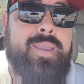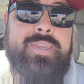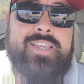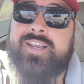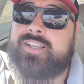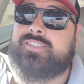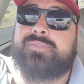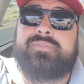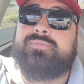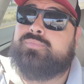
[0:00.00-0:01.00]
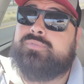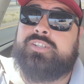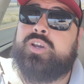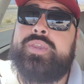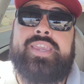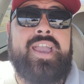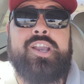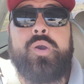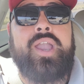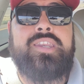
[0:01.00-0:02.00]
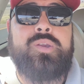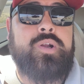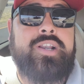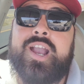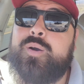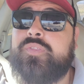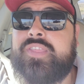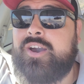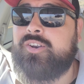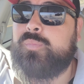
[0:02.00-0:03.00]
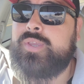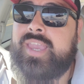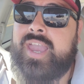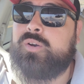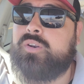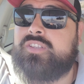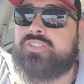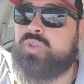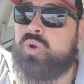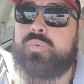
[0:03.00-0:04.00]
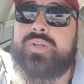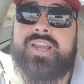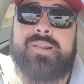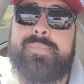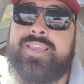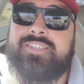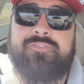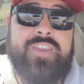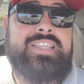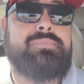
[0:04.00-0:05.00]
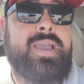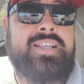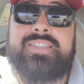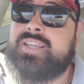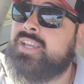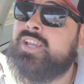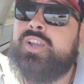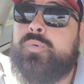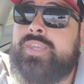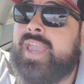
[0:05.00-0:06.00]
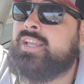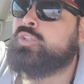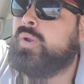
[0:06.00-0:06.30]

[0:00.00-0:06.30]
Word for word: because, you know, we can't go anywhere now without them. We can't go to the store without a face mask. We can't do